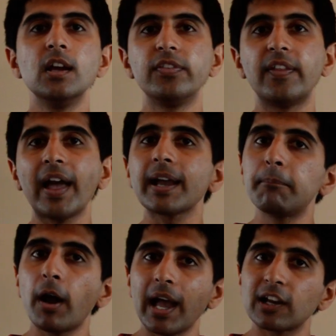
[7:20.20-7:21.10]
then that
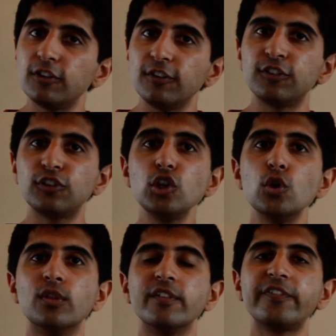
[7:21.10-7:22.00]
might actually
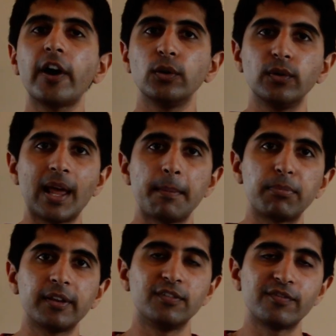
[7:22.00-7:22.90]
skew the final net
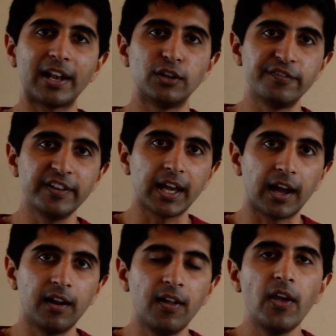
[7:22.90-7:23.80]
present value figure.